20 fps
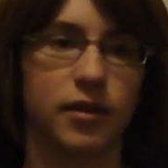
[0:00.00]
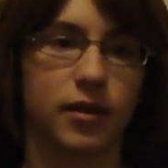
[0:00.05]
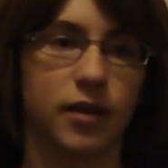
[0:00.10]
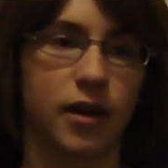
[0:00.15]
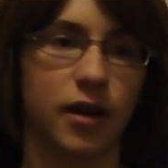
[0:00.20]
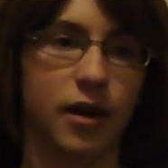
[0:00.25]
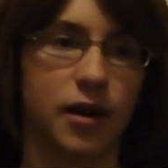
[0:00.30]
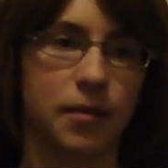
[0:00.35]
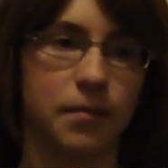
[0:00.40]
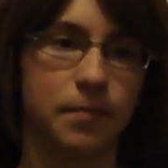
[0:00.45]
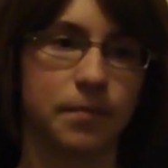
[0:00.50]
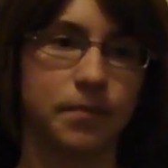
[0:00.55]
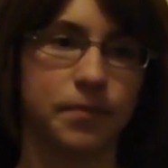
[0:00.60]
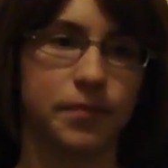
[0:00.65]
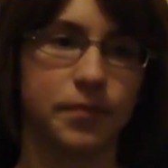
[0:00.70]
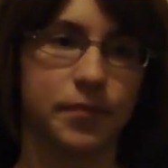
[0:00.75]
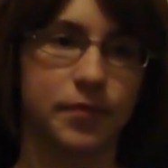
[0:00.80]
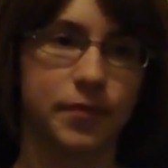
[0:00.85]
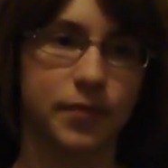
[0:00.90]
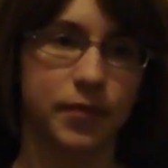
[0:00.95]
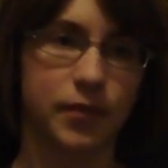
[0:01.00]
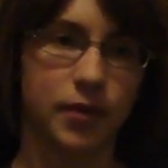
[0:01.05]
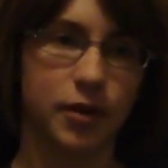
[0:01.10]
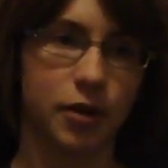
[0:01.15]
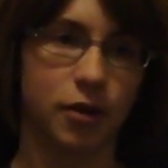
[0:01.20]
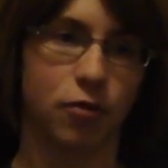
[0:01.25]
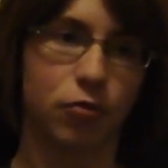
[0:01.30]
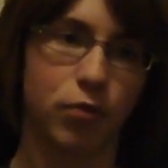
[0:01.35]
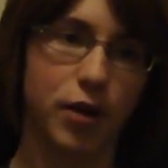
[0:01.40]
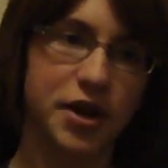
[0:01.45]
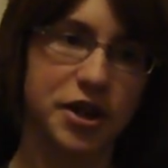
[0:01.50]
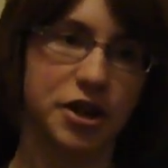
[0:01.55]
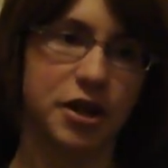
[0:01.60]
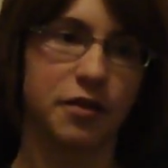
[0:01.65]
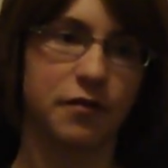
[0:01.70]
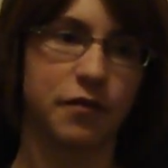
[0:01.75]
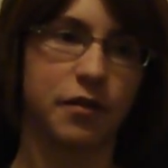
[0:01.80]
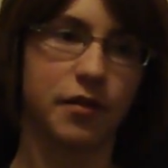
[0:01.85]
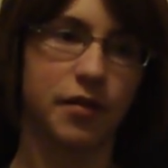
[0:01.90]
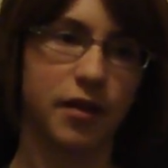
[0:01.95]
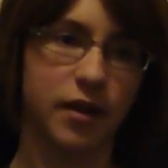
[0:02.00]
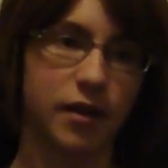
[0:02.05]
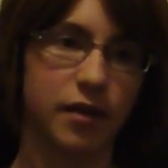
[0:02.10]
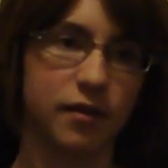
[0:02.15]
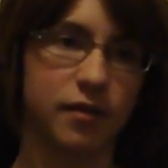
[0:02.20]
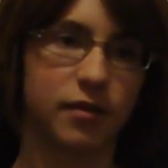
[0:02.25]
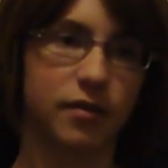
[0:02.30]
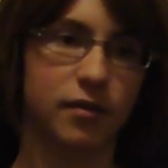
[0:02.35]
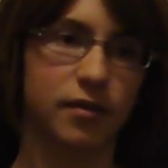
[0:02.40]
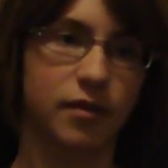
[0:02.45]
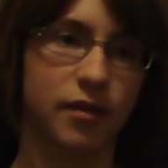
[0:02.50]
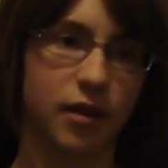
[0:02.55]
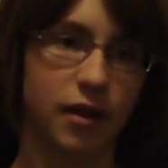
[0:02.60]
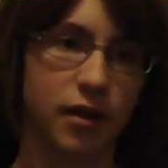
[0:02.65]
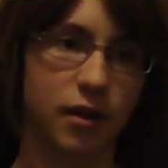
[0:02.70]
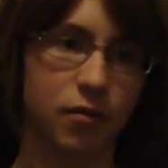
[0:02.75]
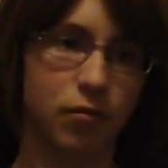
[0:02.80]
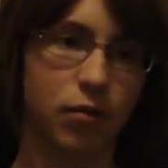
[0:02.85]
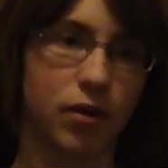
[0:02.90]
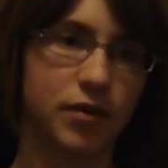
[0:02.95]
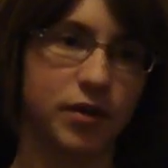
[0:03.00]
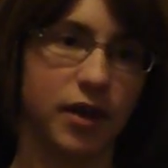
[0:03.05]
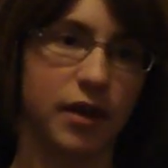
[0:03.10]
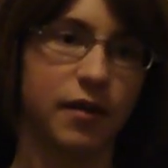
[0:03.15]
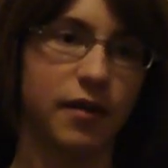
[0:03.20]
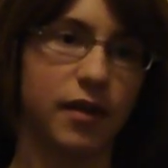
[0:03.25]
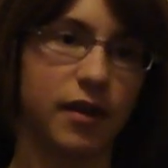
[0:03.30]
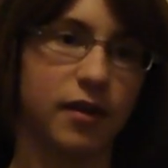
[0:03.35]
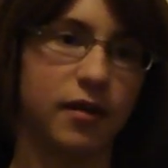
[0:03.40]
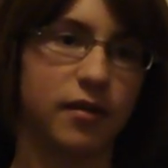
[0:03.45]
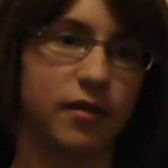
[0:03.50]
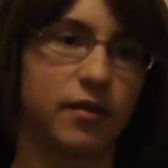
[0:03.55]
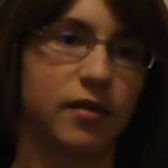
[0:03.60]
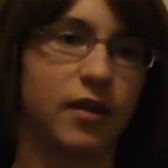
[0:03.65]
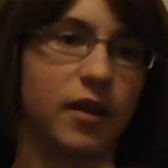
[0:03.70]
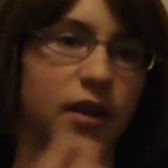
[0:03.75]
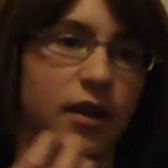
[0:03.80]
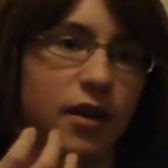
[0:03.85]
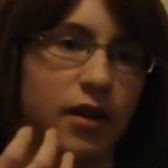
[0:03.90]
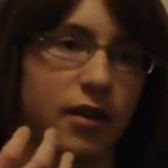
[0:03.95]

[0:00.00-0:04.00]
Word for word: um, you know, wishing for these, uh, wanting these.